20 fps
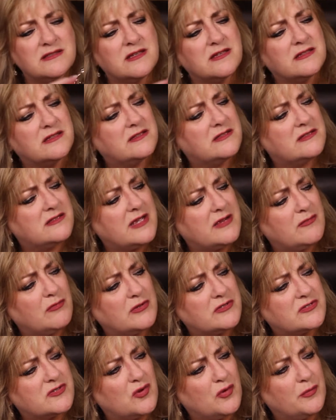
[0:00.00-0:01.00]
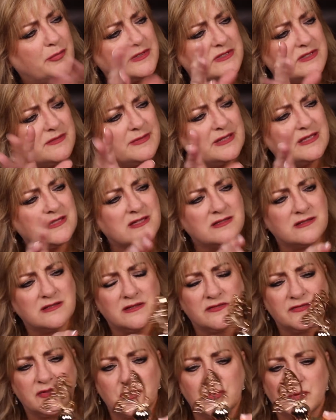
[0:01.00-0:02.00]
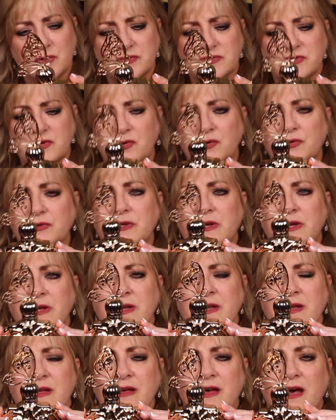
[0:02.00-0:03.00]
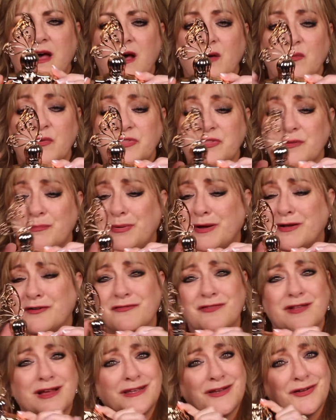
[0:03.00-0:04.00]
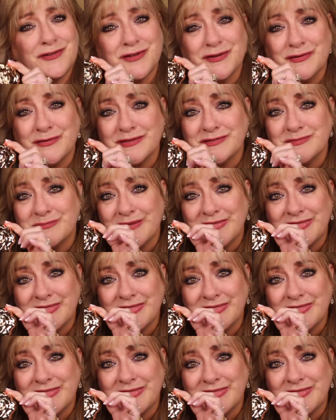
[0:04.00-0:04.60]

they say rose gold, but to me it doesn't look very rose gold. Uh, with the butterfly, y'all know that's my